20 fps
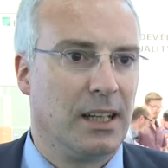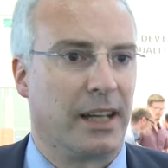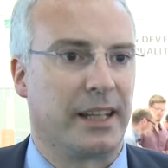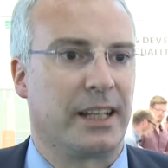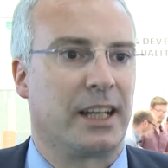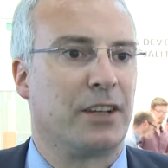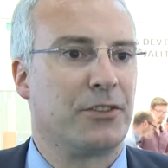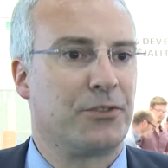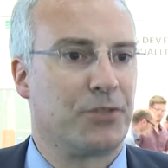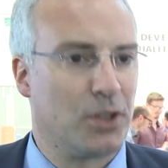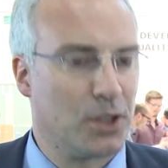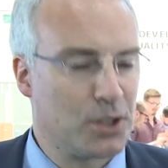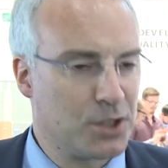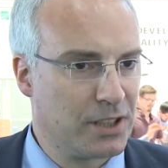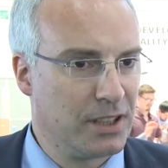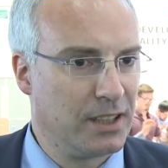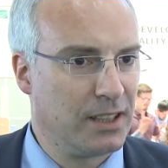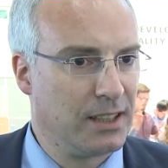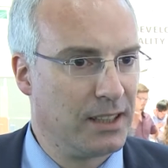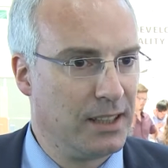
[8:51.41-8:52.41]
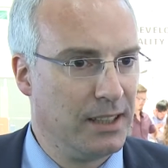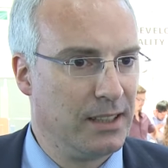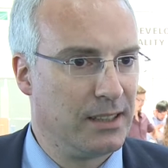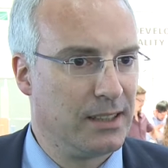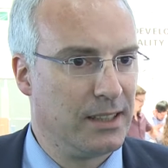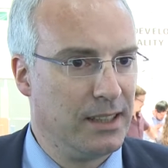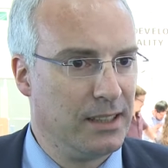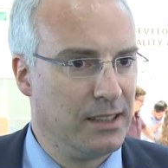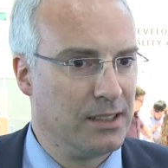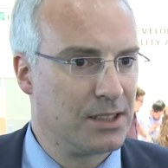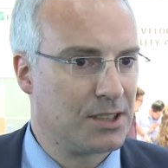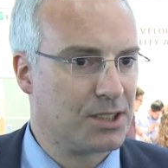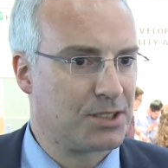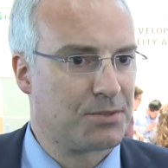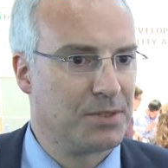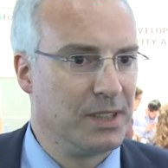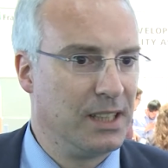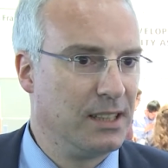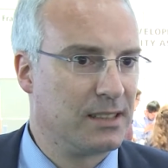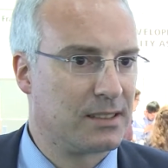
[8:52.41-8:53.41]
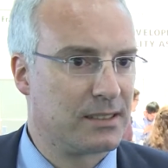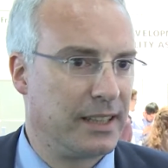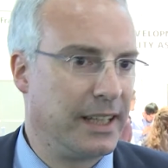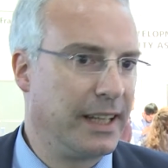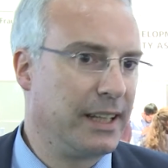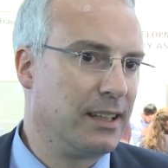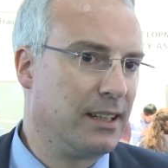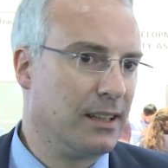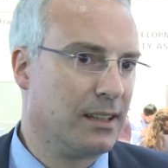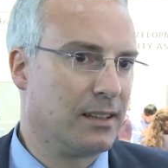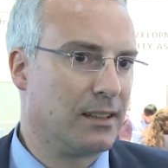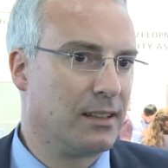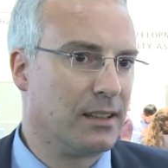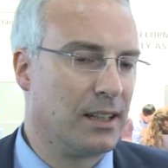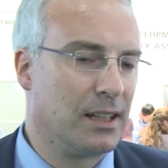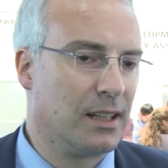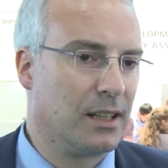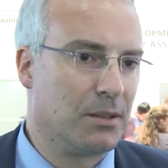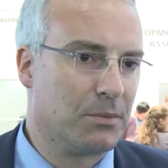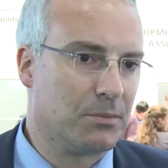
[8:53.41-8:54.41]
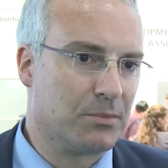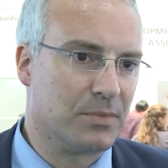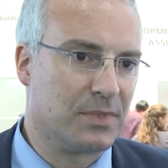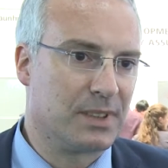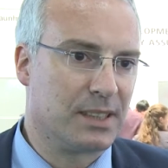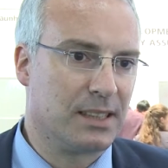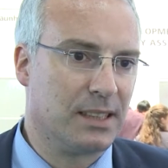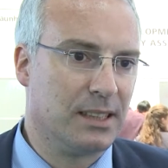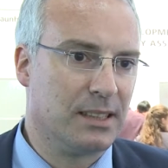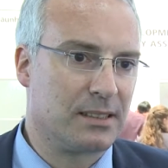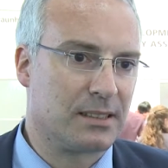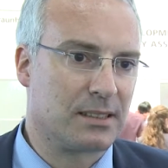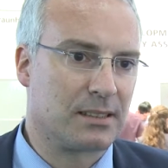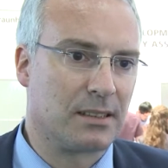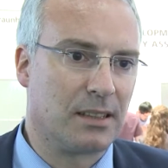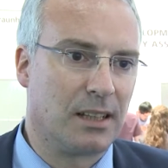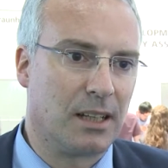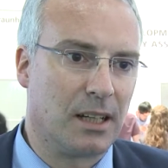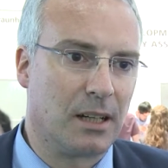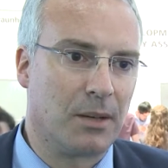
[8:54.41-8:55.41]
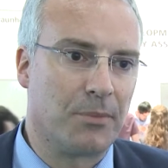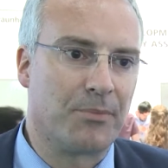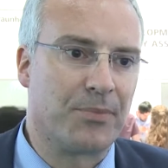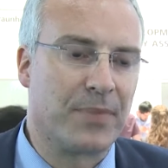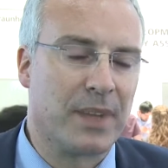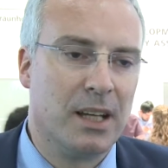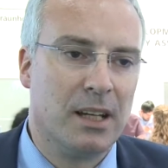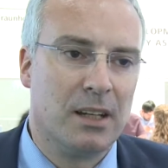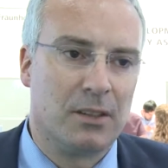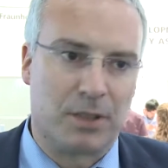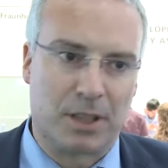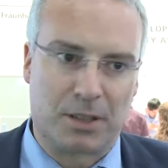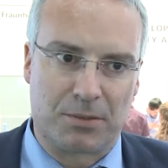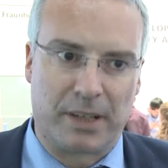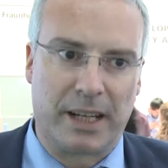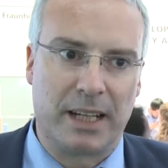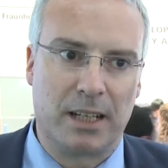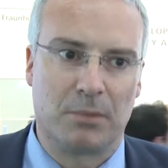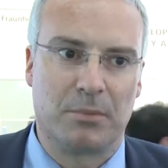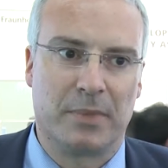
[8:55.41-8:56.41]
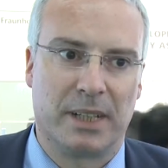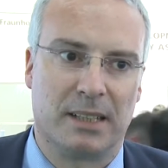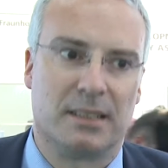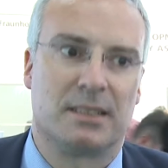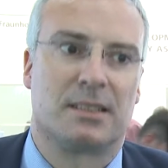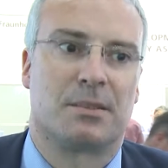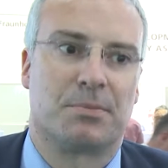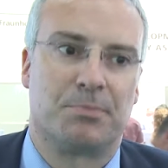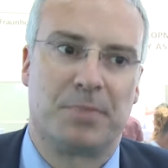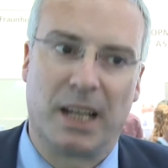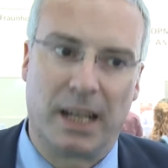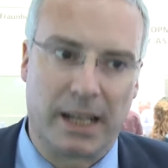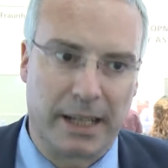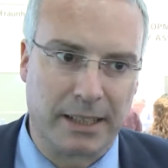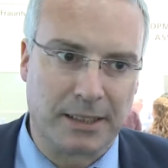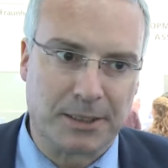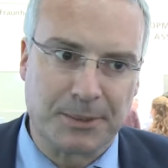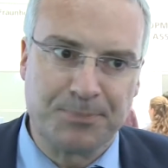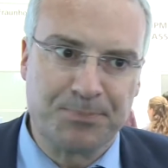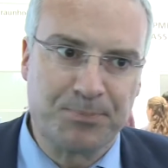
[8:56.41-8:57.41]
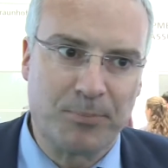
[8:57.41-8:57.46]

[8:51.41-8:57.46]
And unfortunately, the industry is lacking um, these um, requirements behind.